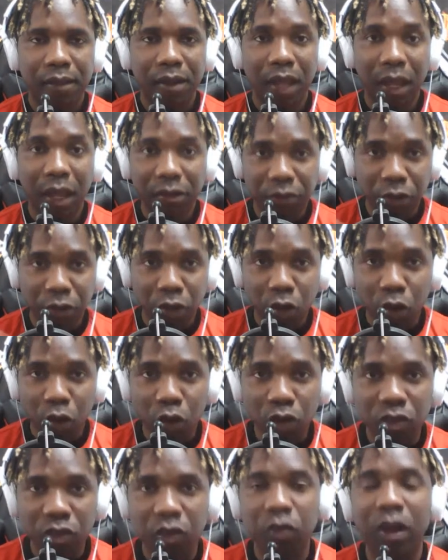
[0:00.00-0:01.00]
And for
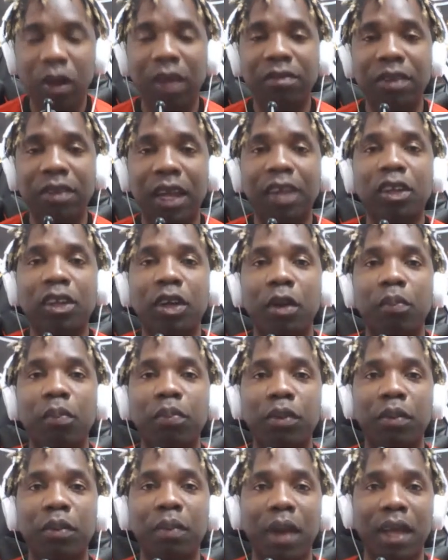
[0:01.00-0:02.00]
those who have not
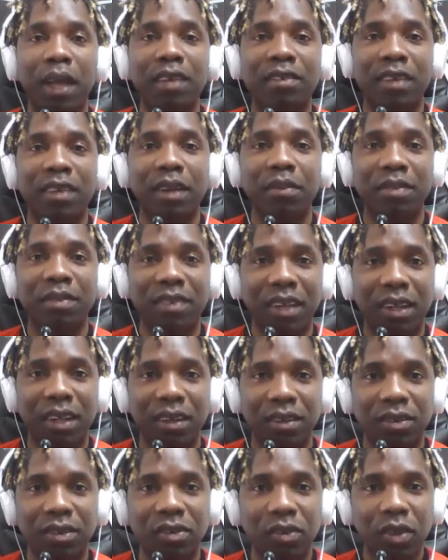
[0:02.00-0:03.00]
compromised
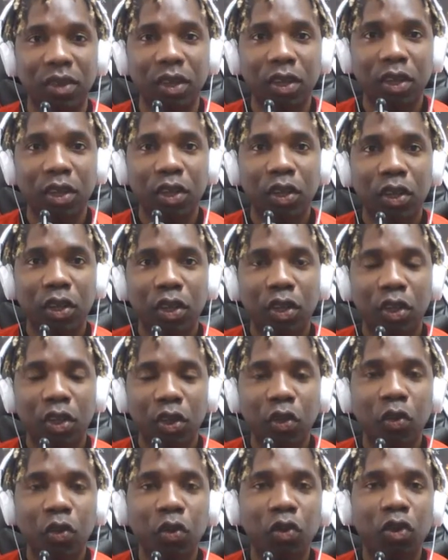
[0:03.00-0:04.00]
themselves,
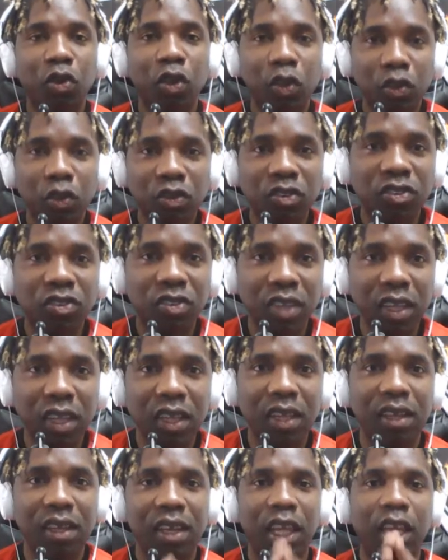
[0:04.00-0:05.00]
you
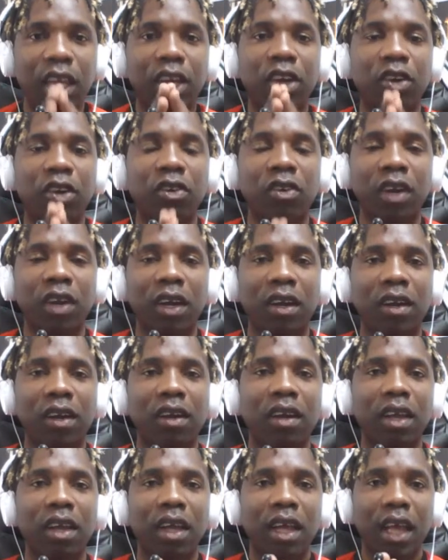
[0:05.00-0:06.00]
see their
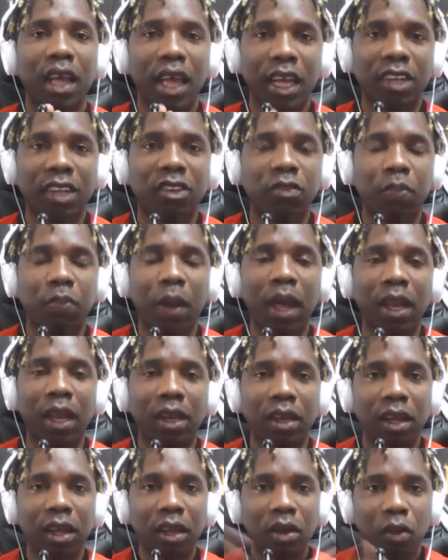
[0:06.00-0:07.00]
career
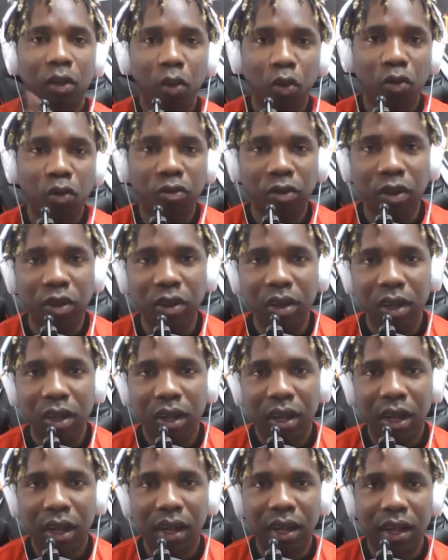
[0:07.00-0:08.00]
expand over
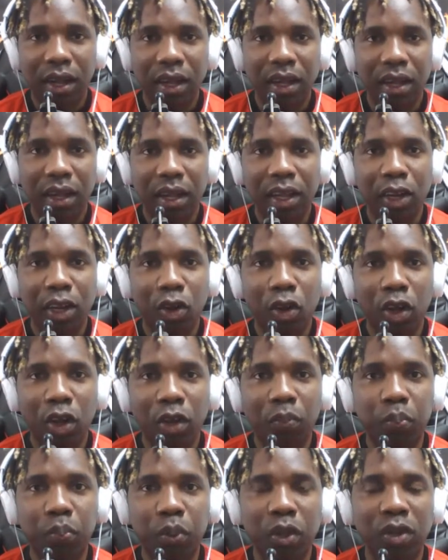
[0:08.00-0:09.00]
a
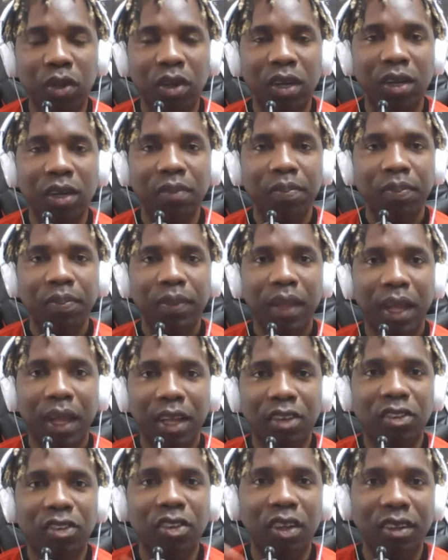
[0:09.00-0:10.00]
longer period,
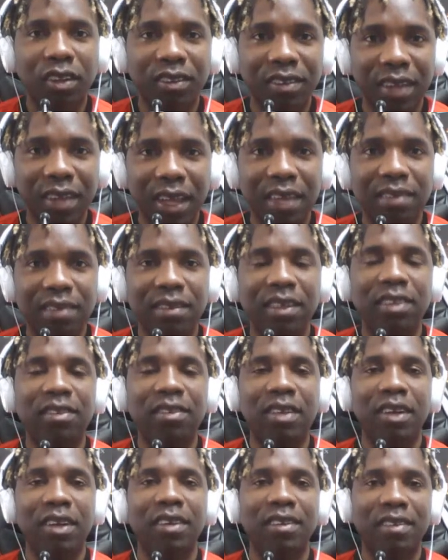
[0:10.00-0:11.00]
and success is
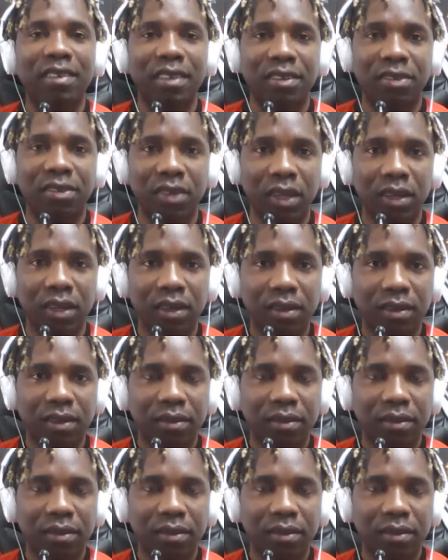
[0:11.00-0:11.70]
consistent.